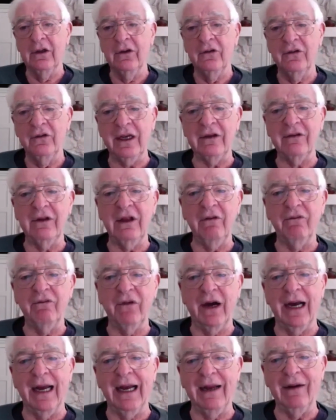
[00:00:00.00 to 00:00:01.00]

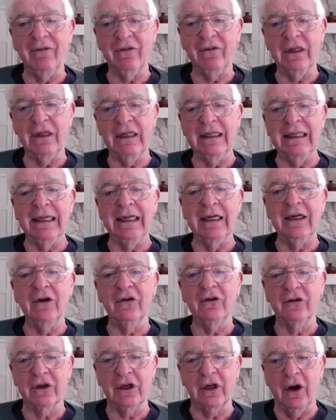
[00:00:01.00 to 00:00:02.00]
65
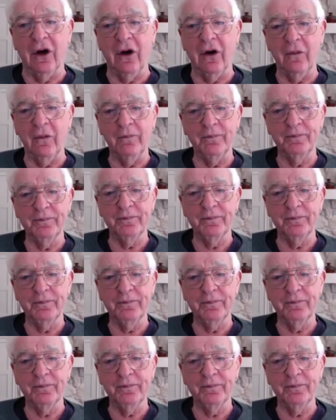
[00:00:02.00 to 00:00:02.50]
years ago,